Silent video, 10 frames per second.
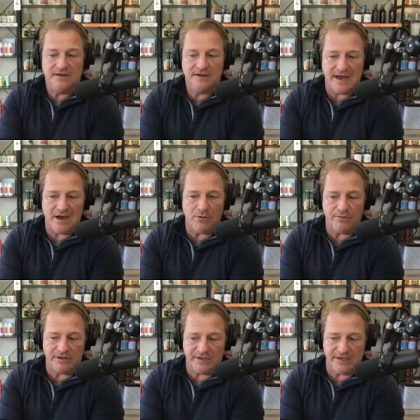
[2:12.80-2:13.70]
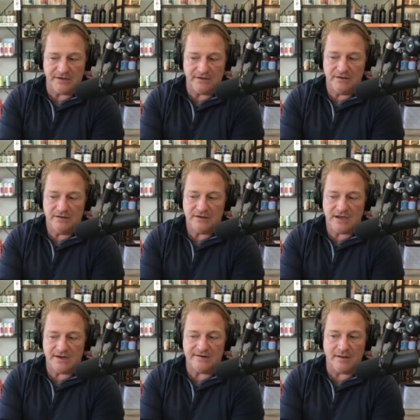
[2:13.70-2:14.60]
now we're really
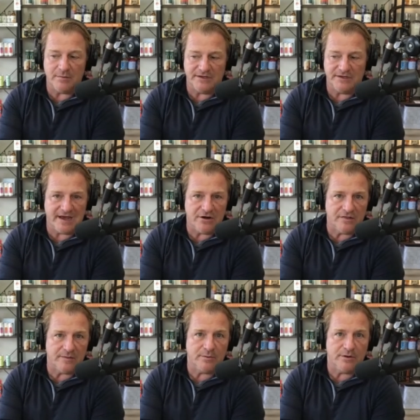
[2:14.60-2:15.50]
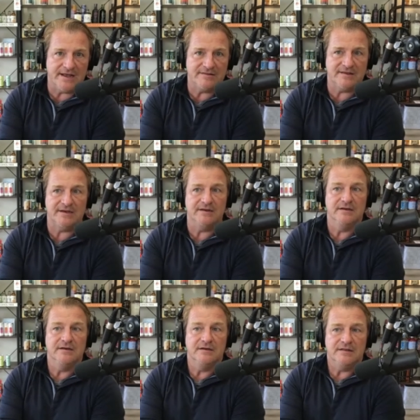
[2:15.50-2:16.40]
kind of doubling down on the brands and
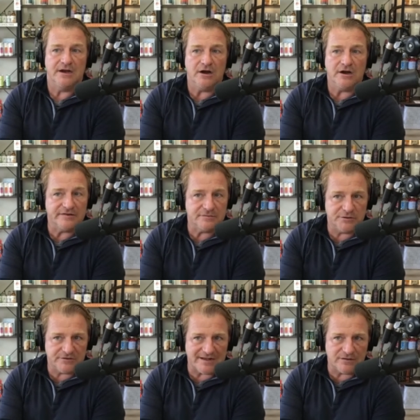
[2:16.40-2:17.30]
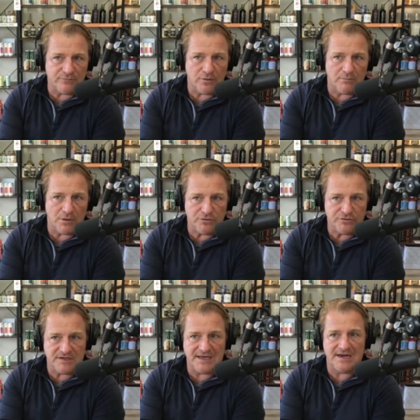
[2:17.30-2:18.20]
that our customers are asking for
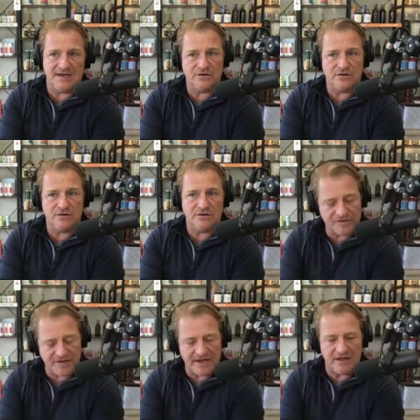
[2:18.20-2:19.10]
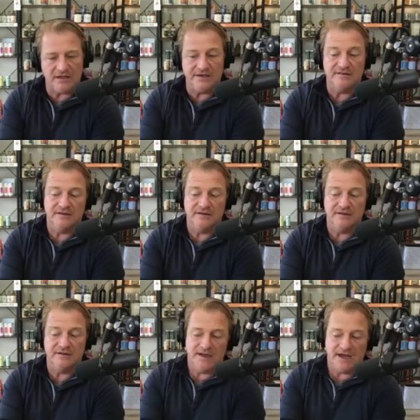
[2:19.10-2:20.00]
most and getting into wholesale. And
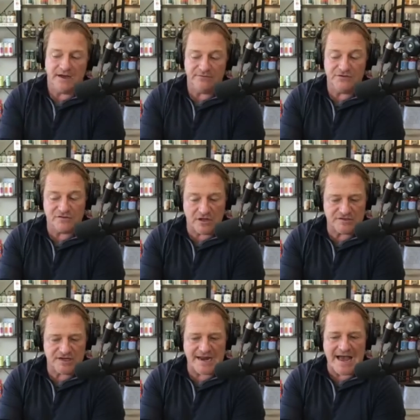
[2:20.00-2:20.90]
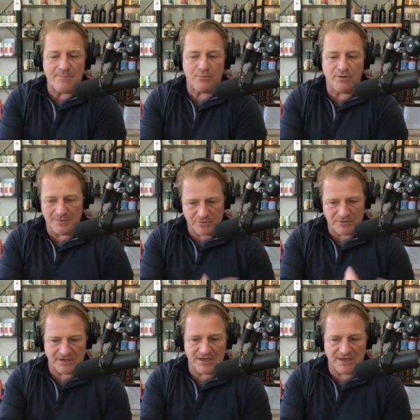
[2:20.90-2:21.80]
uh, we just launched an app where people
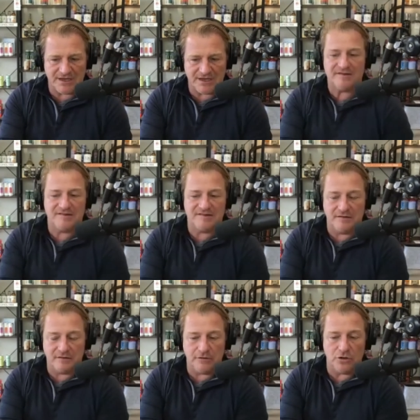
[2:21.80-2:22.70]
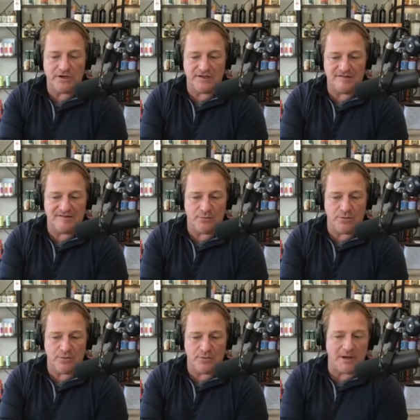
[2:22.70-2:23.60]
can kind of look and see where
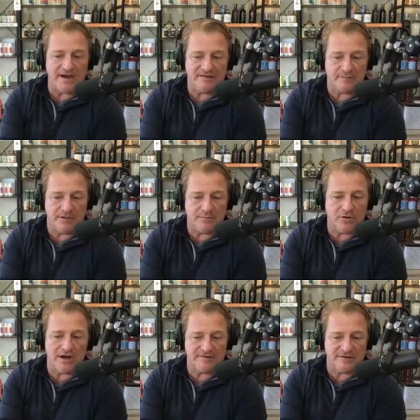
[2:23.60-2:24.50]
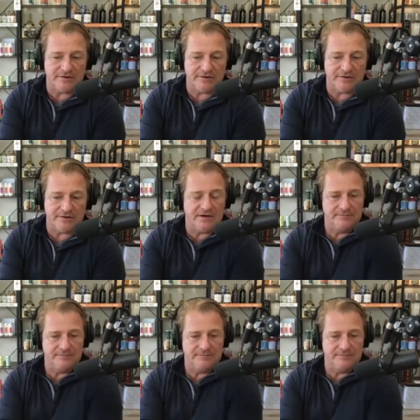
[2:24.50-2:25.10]
to buy some of the products that are out there.